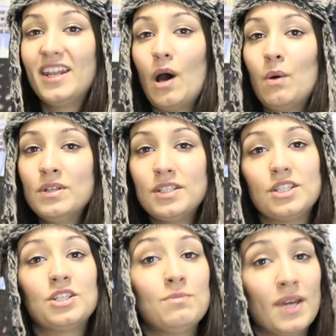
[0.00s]
Now, I wanted
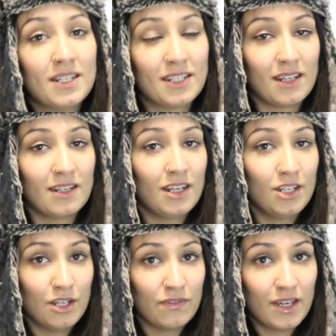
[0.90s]
to do medicine
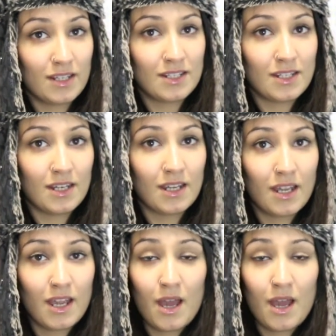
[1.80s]
in university,